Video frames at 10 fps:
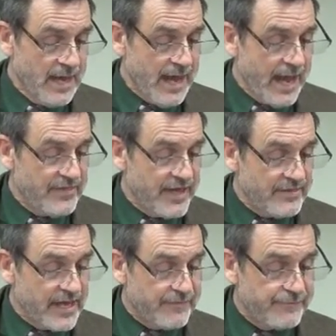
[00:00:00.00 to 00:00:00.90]
And
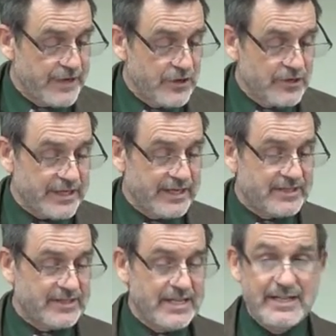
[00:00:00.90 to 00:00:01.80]
then they feared
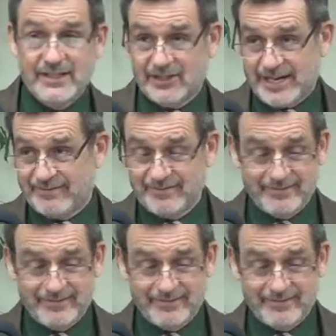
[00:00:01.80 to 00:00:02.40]
exceedingly